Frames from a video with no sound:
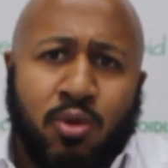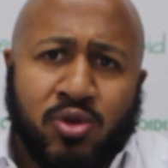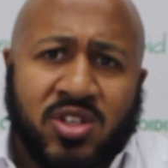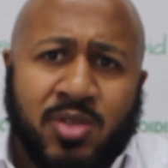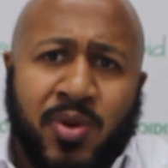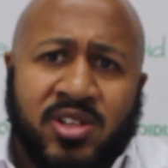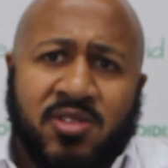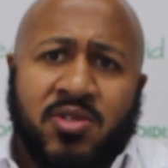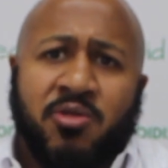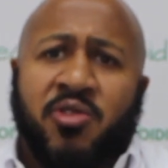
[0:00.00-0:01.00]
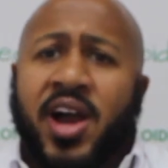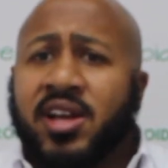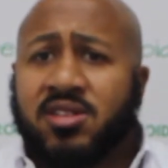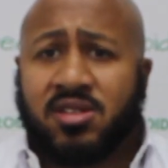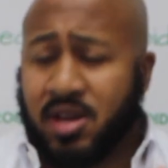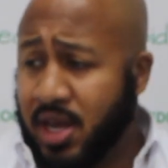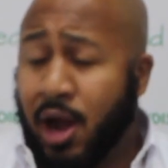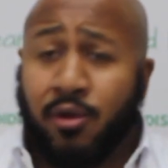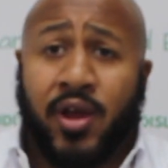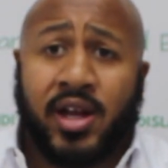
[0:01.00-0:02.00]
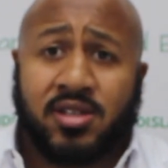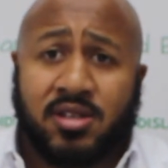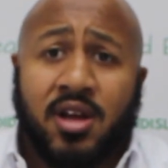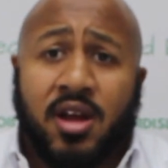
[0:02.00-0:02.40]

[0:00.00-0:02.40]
most expensive device. Now that